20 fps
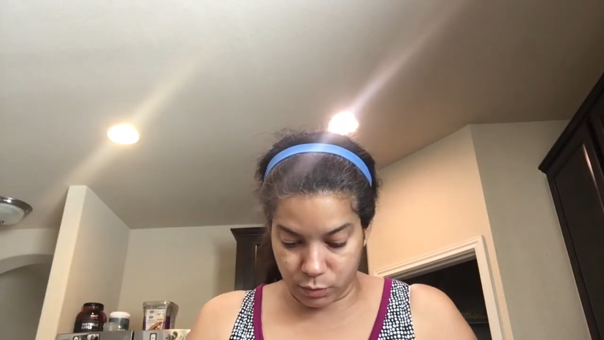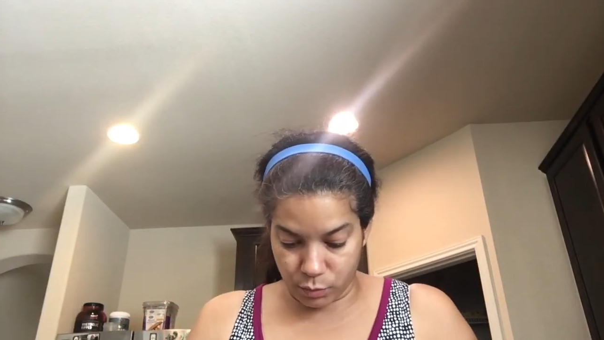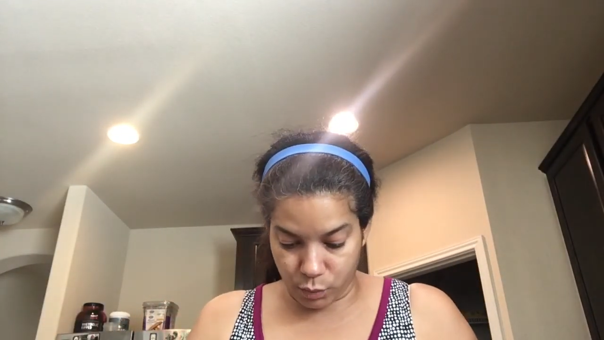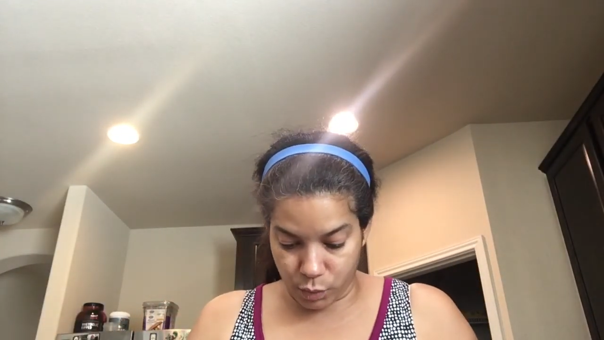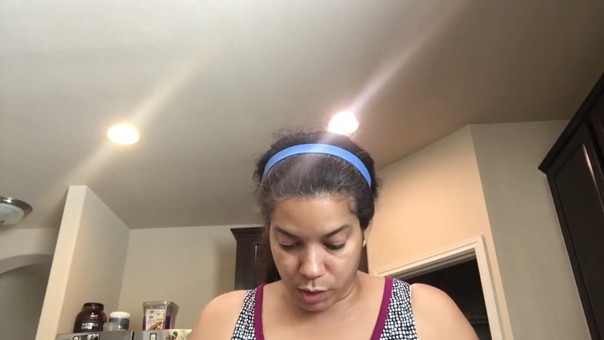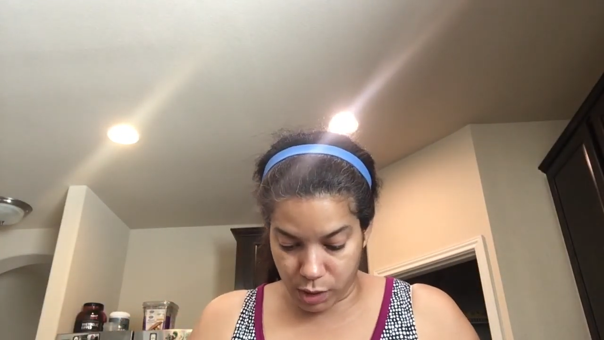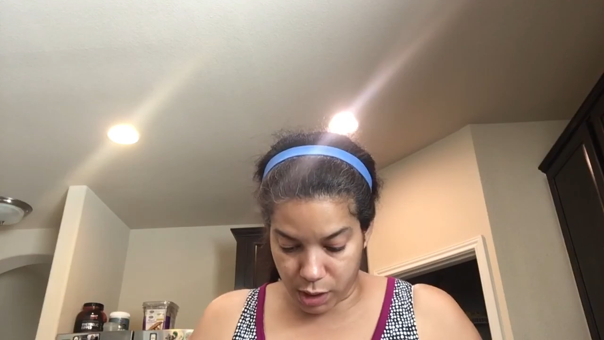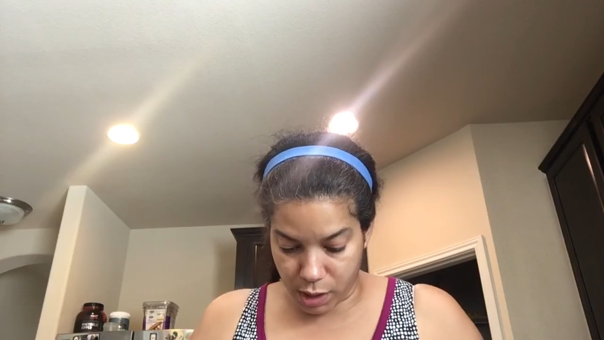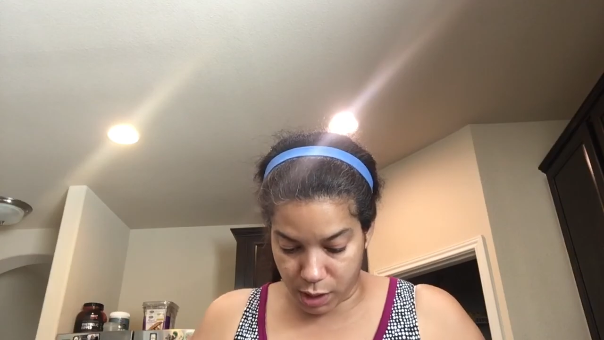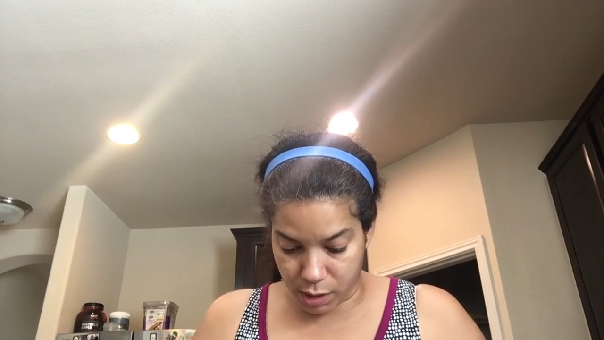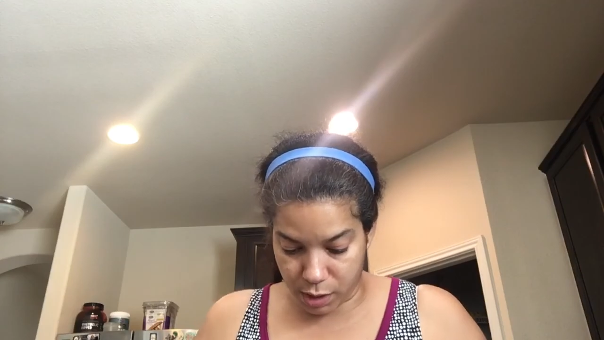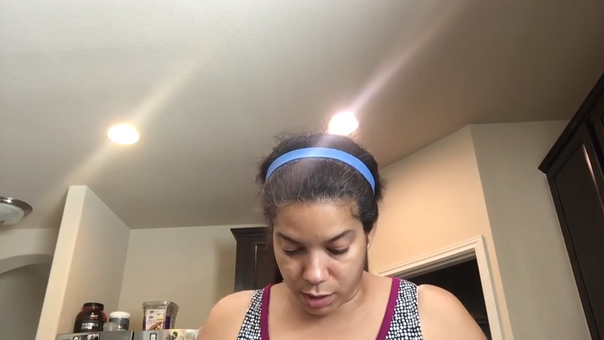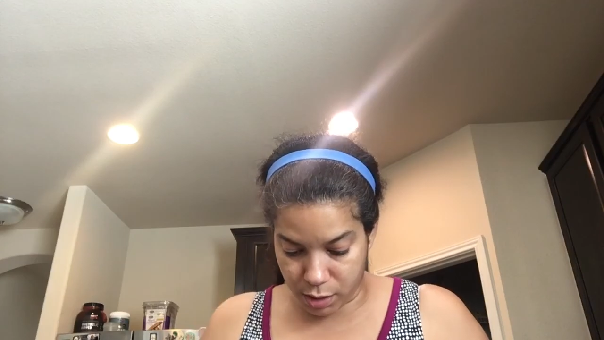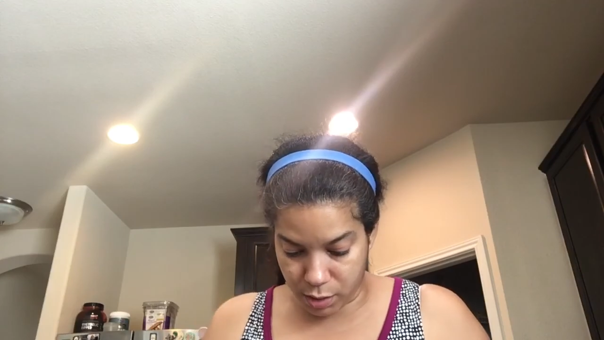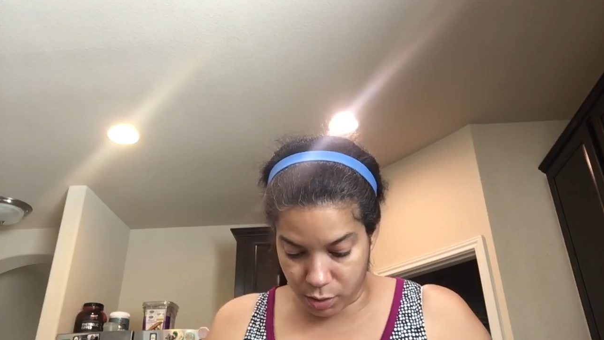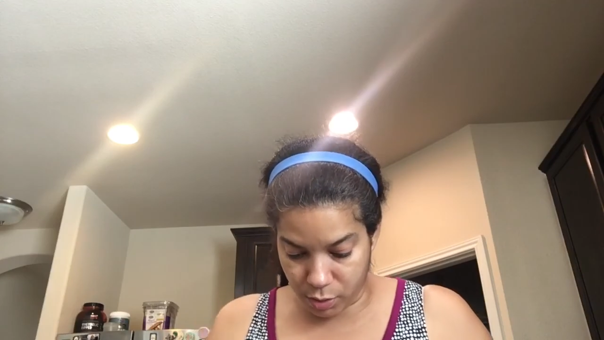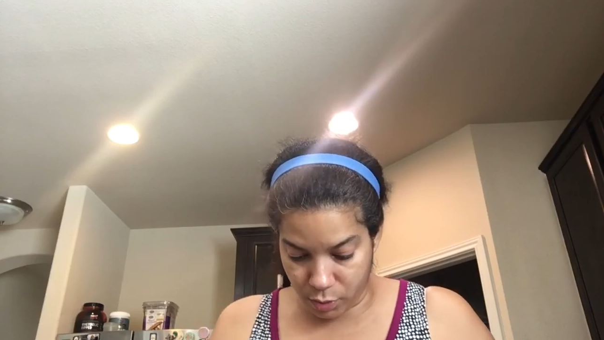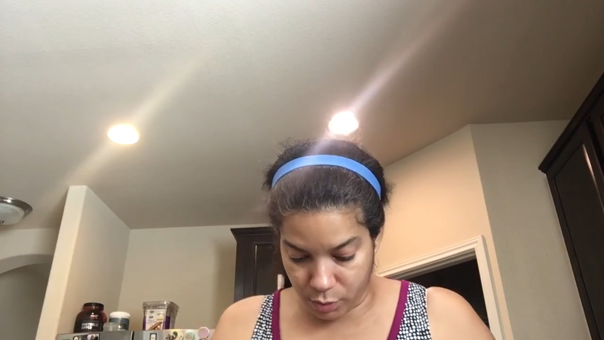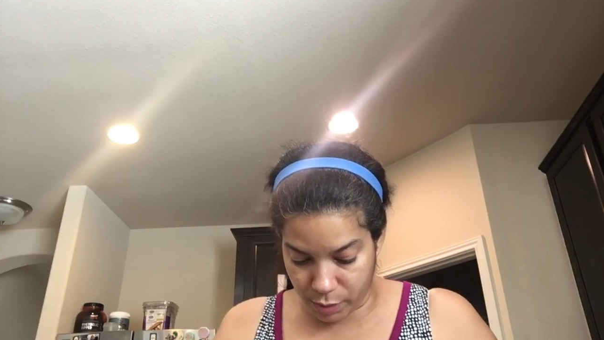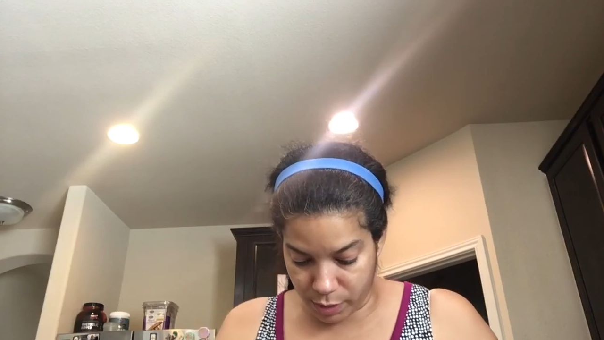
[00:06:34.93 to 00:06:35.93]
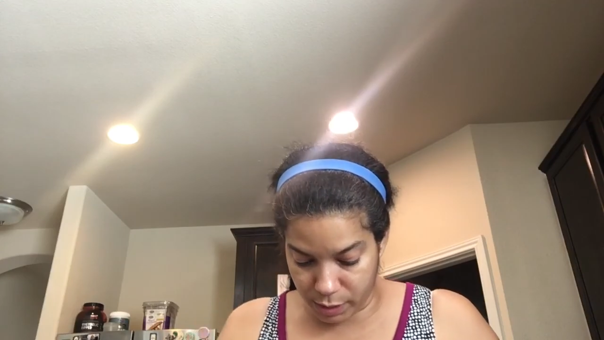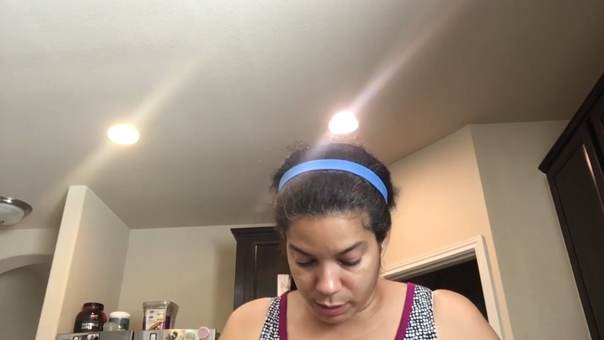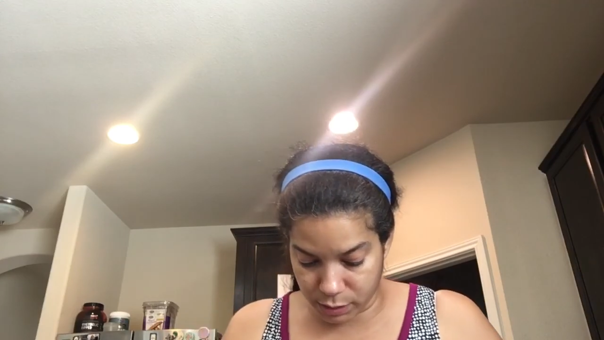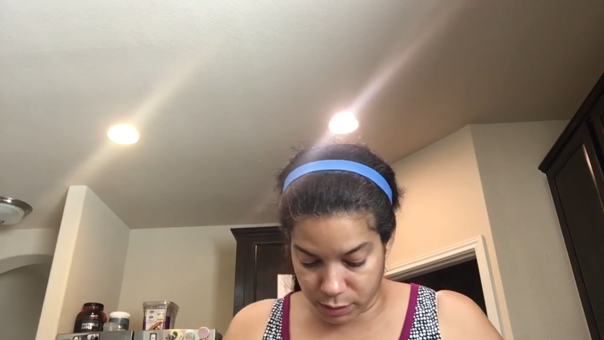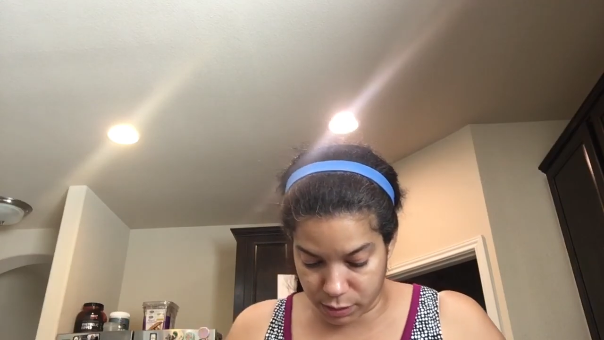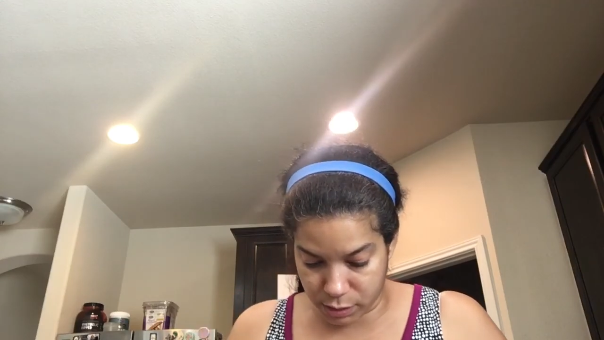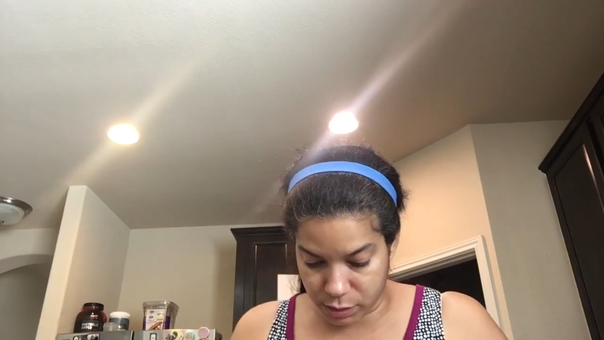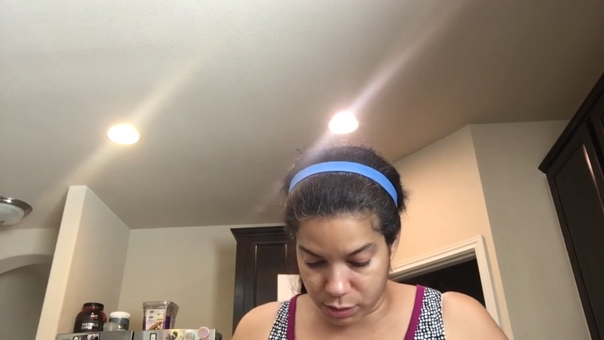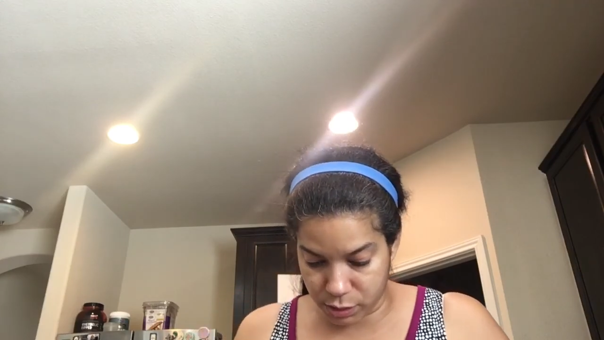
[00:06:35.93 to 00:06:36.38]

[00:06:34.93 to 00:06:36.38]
we are going